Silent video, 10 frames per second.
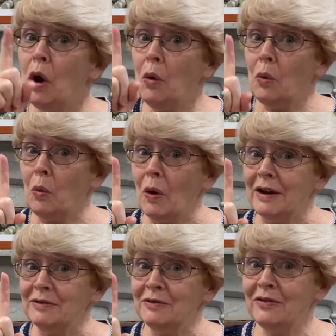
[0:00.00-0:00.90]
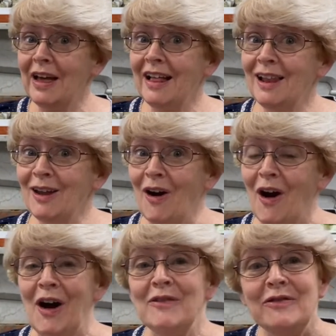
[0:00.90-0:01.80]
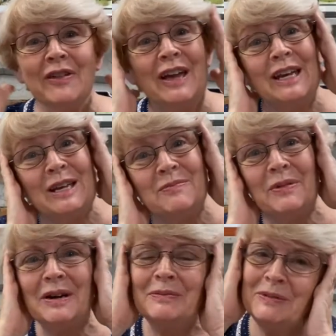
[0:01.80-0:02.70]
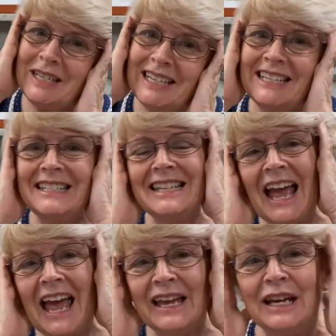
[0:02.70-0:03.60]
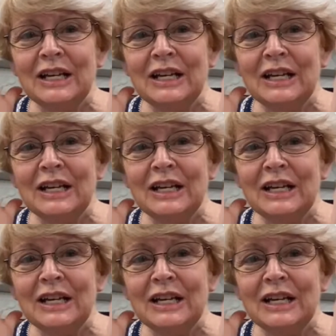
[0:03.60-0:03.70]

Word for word: One fell off and he bumped his head.